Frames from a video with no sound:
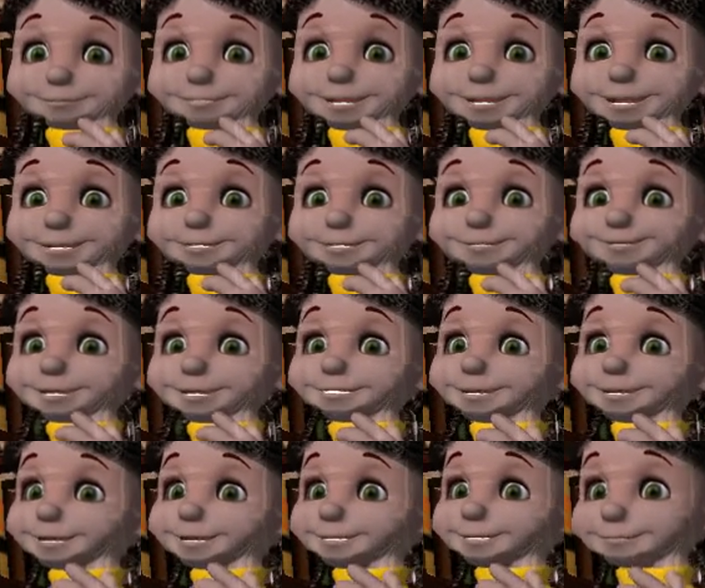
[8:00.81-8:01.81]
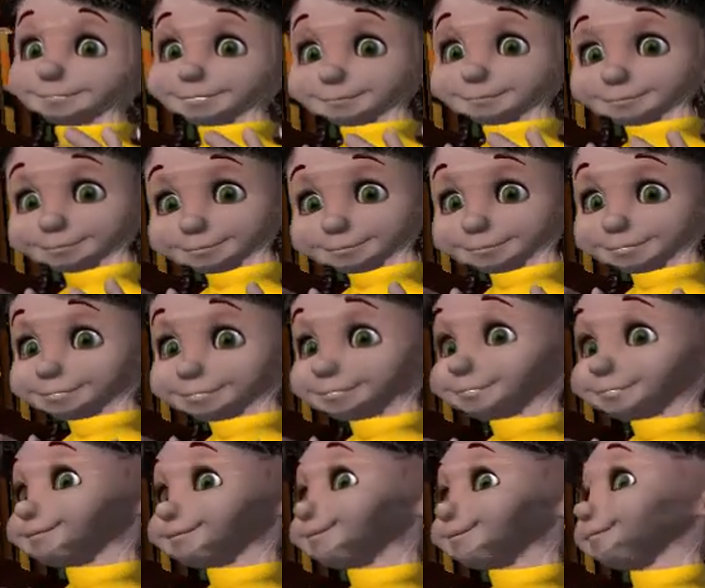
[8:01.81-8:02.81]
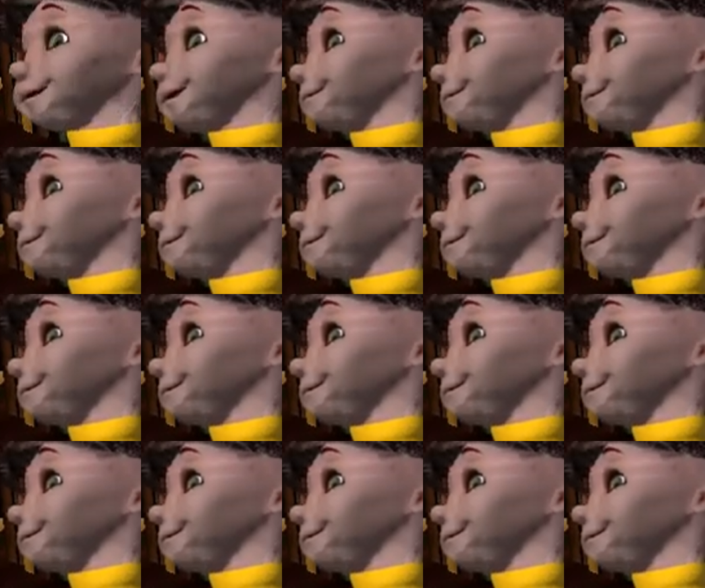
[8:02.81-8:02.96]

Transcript: Again she said nothing, but she